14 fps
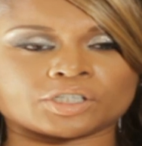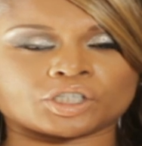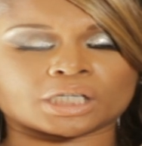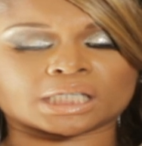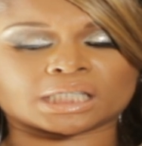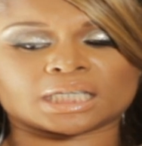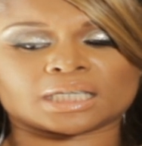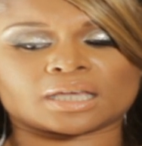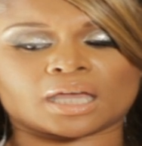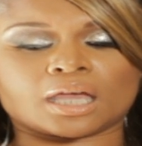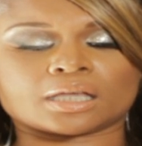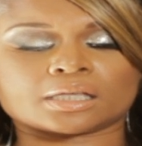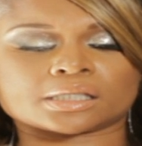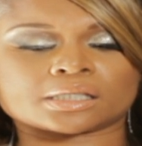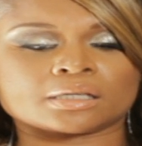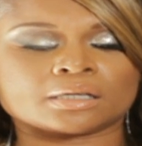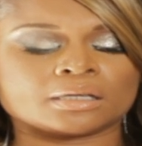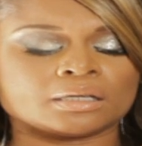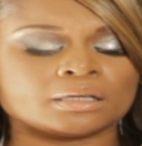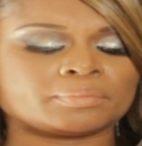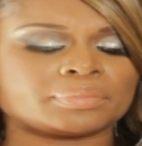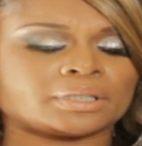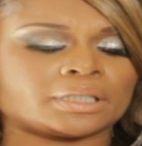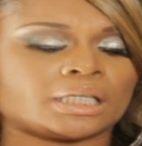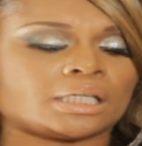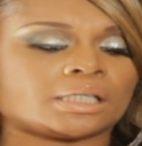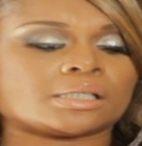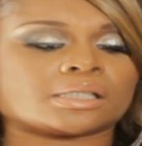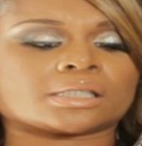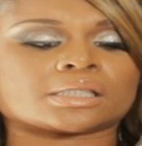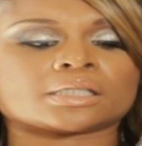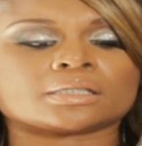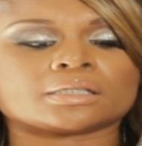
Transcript: every chance he gets. Please.